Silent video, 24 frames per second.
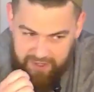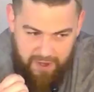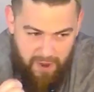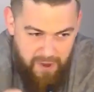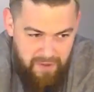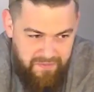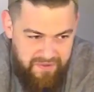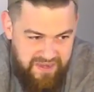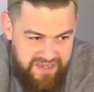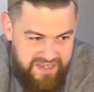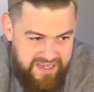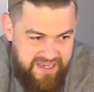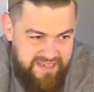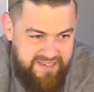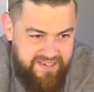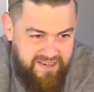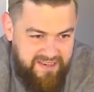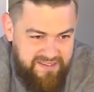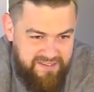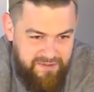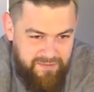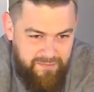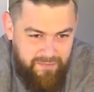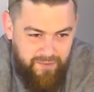COVID did to
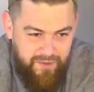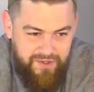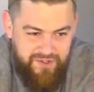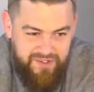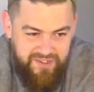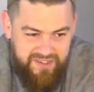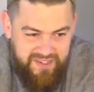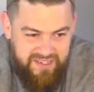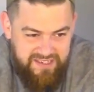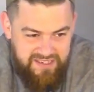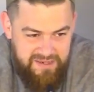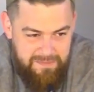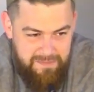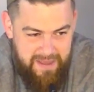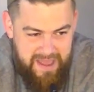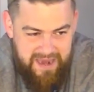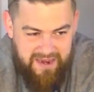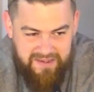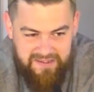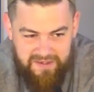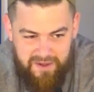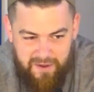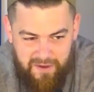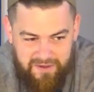us, unfortunately, is it
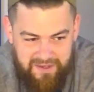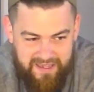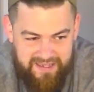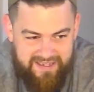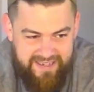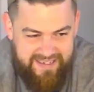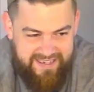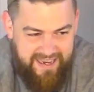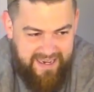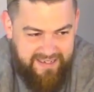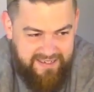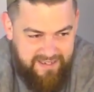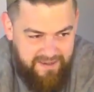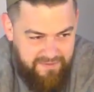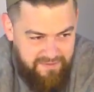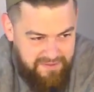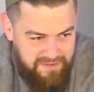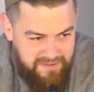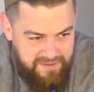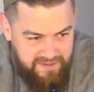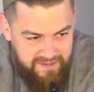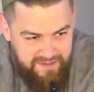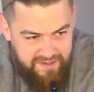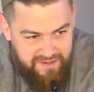made us all like
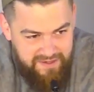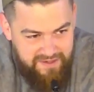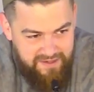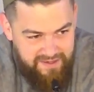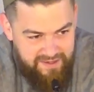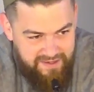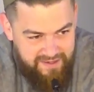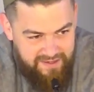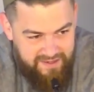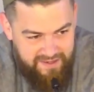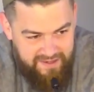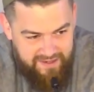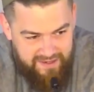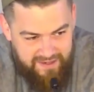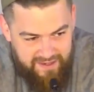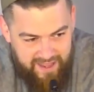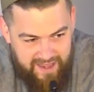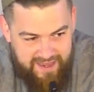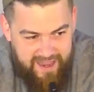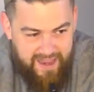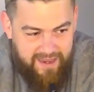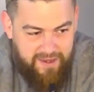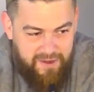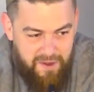detectives.
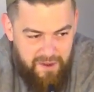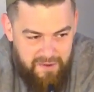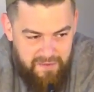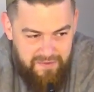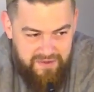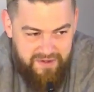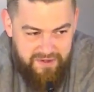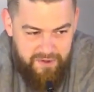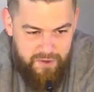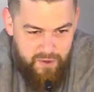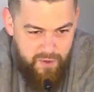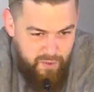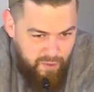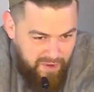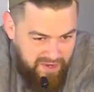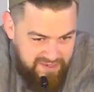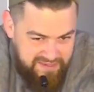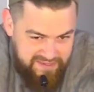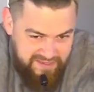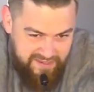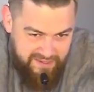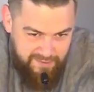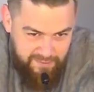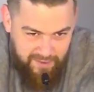I got COVID. Who
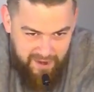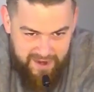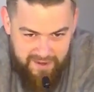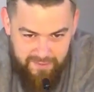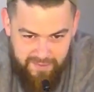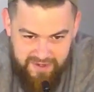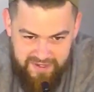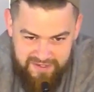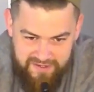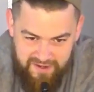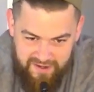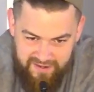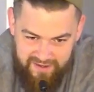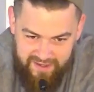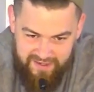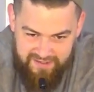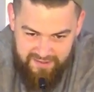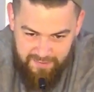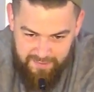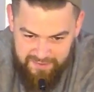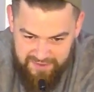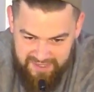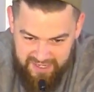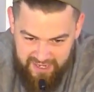was it, right? And we start like,
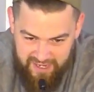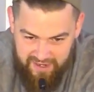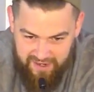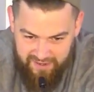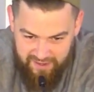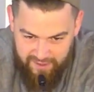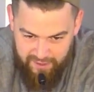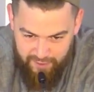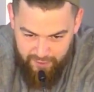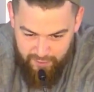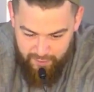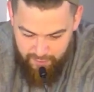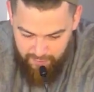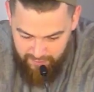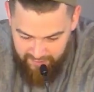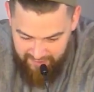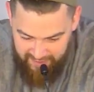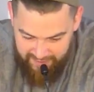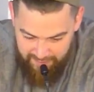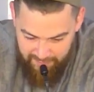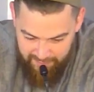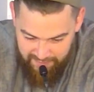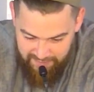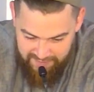it's almost like Clue. We're
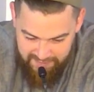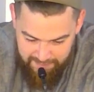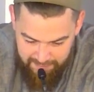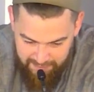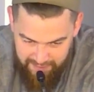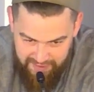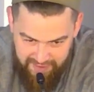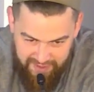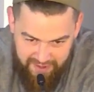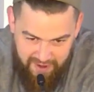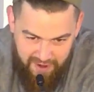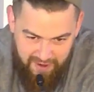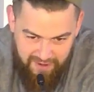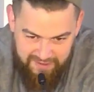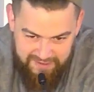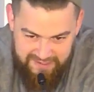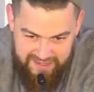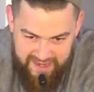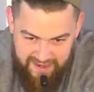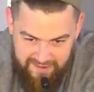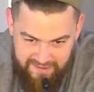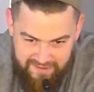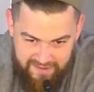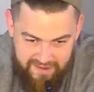like, we're putting the cards
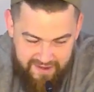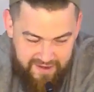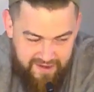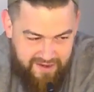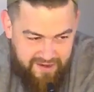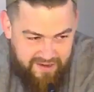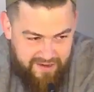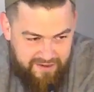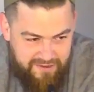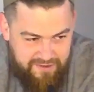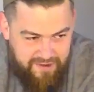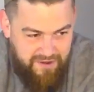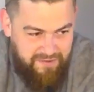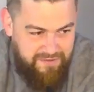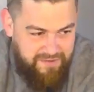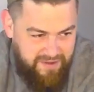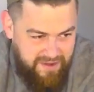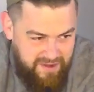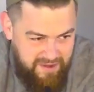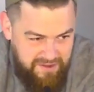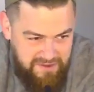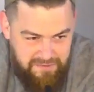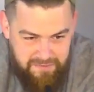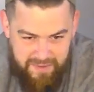down, trying to
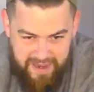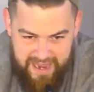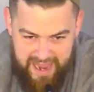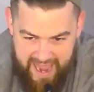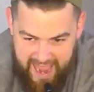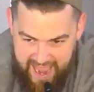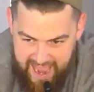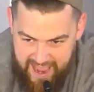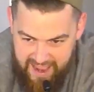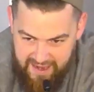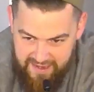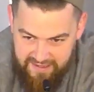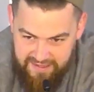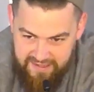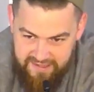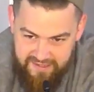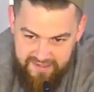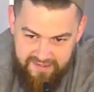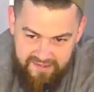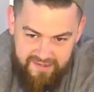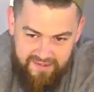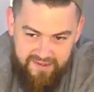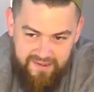figure out. It was my aunt.